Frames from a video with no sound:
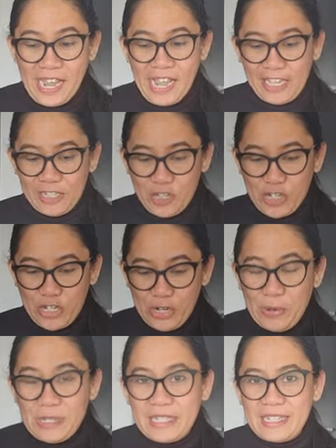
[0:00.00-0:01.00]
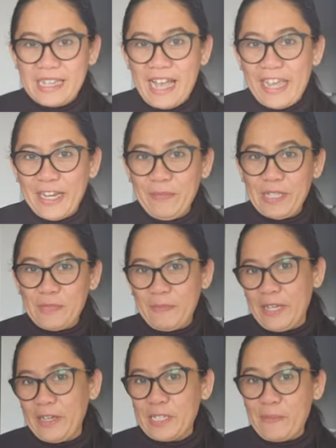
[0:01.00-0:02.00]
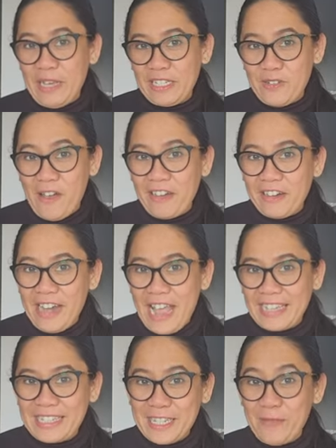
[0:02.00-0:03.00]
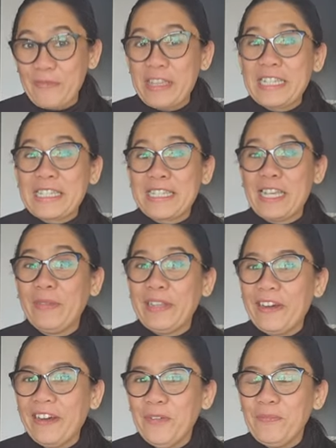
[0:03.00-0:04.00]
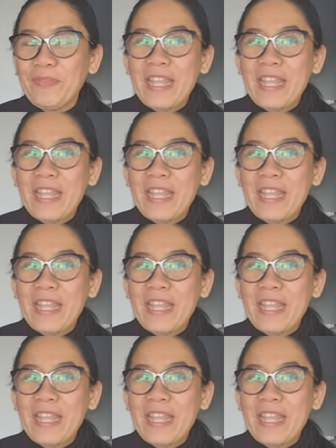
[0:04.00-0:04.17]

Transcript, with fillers: I chose this item, it's because my daughter has something similar.